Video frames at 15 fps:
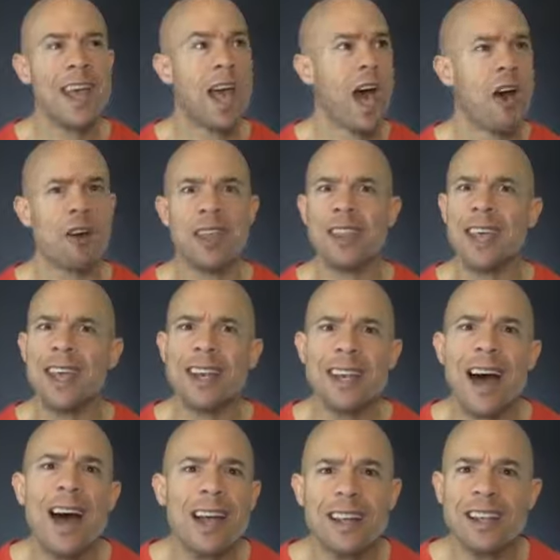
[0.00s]
How can they
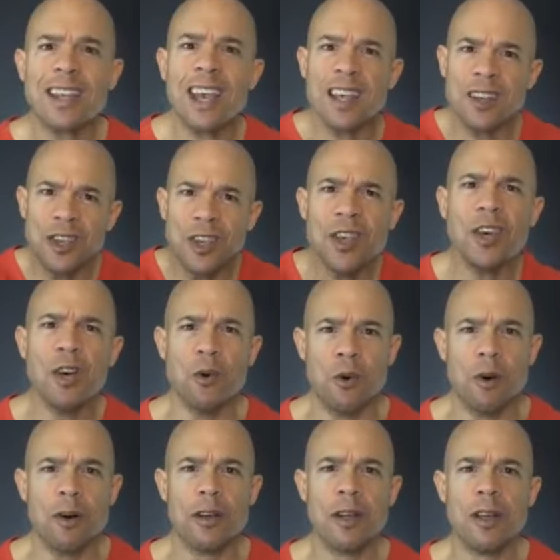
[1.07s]
not get you?